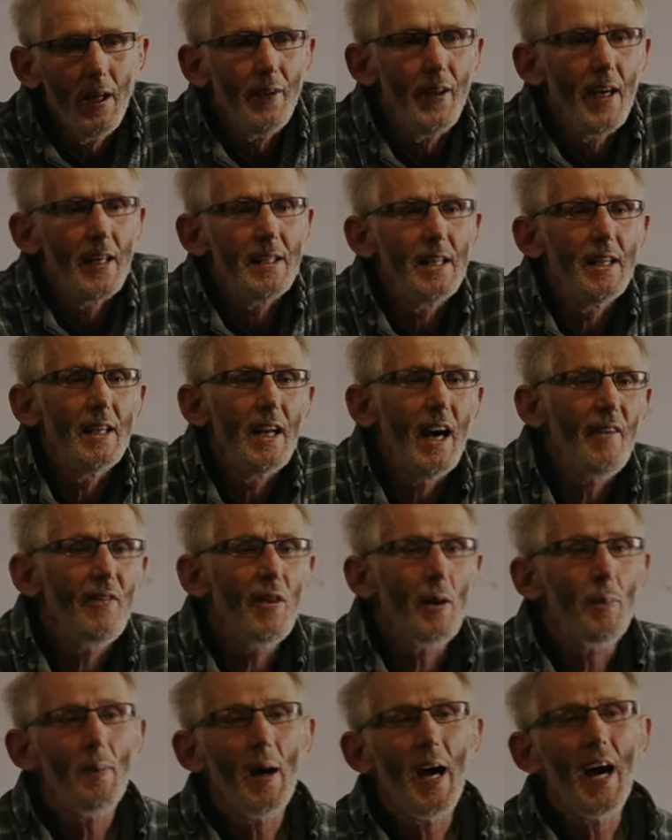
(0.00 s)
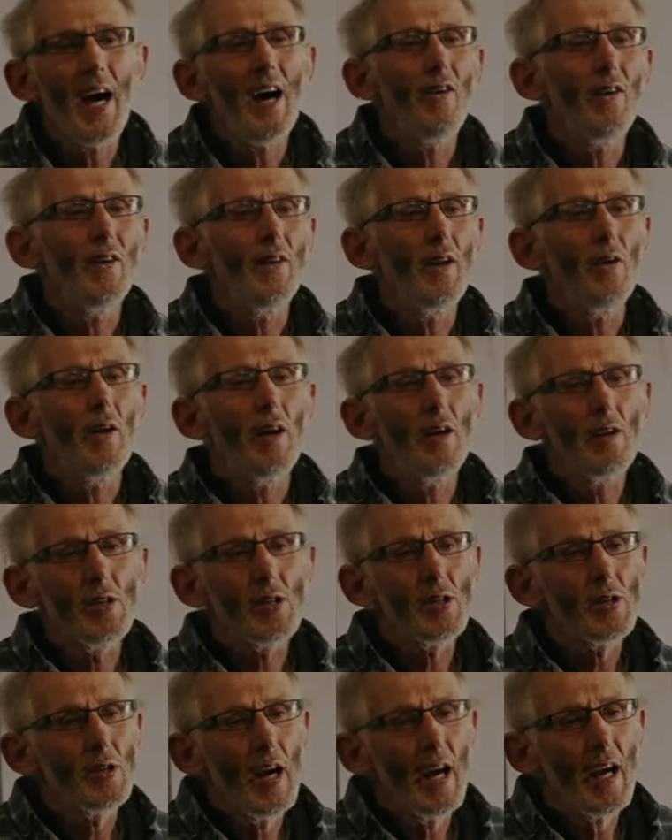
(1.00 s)
They didn't have the power in their own
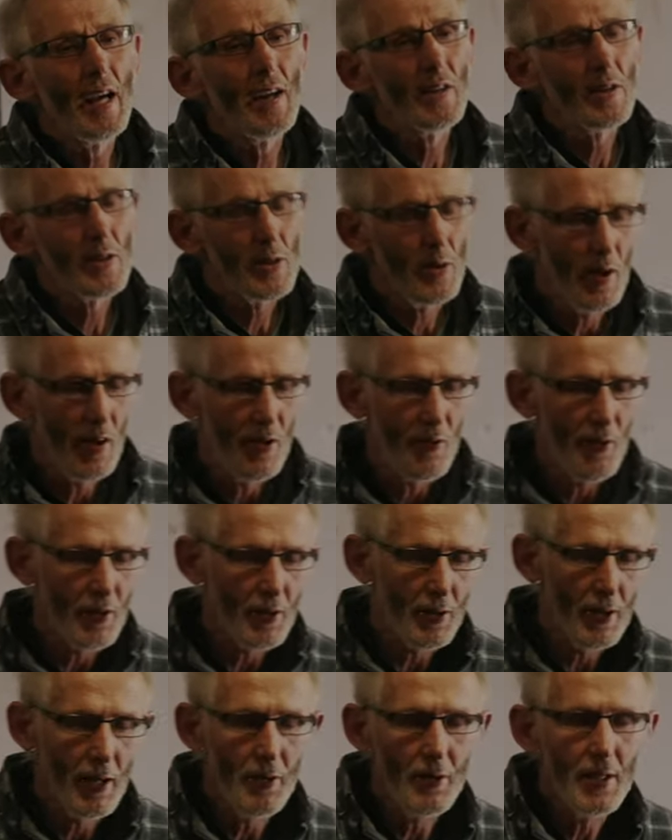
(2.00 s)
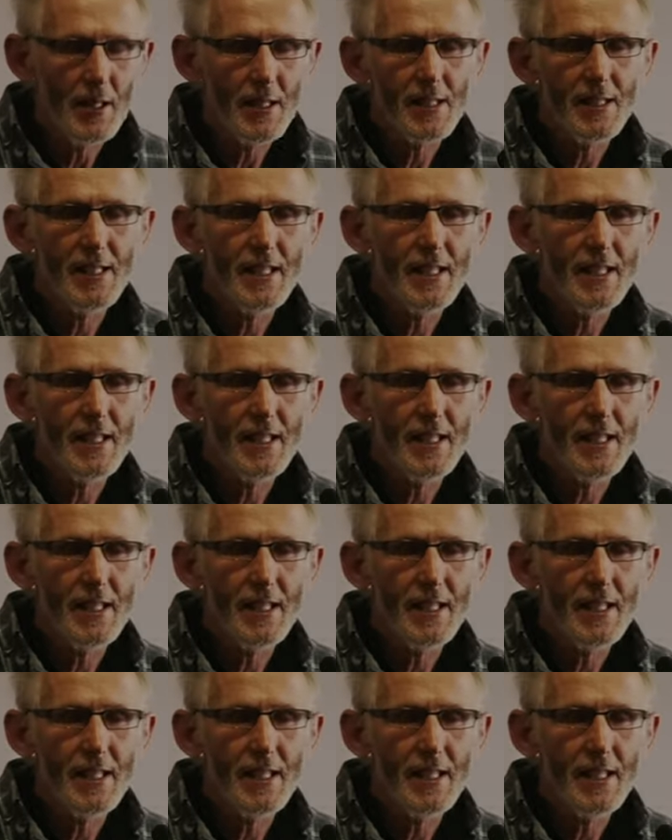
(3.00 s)
strength to overthrow this